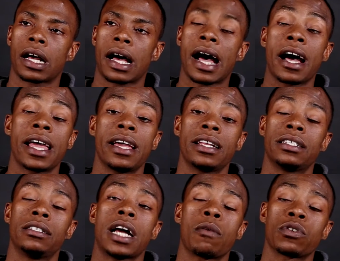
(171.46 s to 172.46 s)

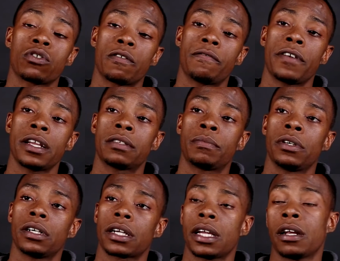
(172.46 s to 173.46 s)
I was on
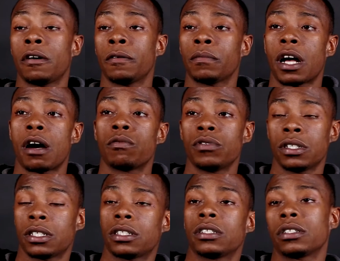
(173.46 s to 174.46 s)
Facebook, and I was